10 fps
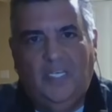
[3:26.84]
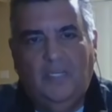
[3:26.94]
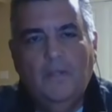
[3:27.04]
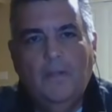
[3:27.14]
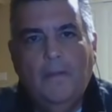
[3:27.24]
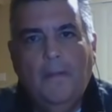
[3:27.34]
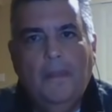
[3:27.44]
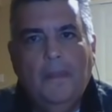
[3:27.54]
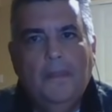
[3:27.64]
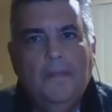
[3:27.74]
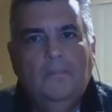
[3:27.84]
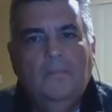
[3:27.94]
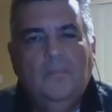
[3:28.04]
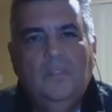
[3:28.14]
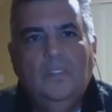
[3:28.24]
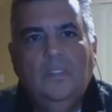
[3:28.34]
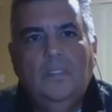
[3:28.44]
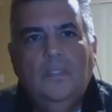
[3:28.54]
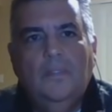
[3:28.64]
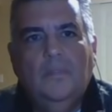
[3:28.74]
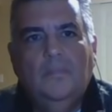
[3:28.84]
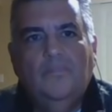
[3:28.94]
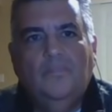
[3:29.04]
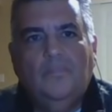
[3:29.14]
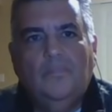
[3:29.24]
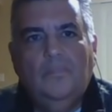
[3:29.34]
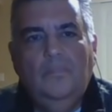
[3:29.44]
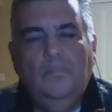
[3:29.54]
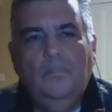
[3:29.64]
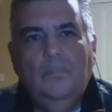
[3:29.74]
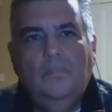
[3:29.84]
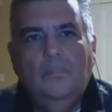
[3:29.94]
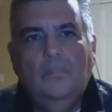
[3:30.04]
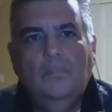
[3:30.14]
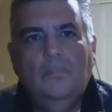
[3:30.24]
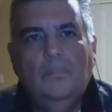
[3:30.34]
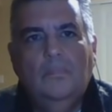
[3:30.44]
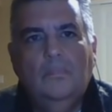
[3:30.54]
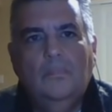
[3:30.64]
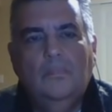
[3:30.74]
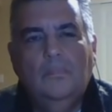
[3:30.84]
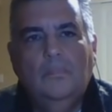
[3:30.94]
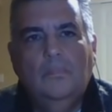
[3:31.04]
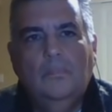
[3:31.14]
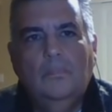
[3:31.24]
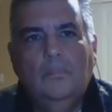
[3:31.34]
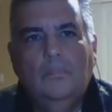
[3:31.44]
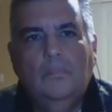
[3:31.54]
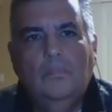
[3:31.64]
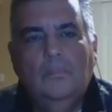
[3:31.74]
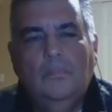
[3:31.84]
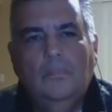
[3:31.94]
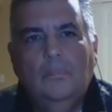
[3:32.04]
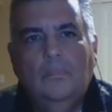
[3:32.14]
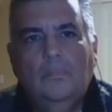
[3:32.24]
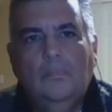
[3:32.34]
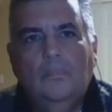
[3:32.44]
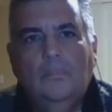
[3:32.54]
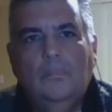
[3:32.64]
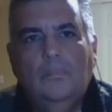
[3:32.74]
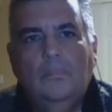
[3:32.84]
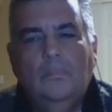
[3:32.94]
(silent)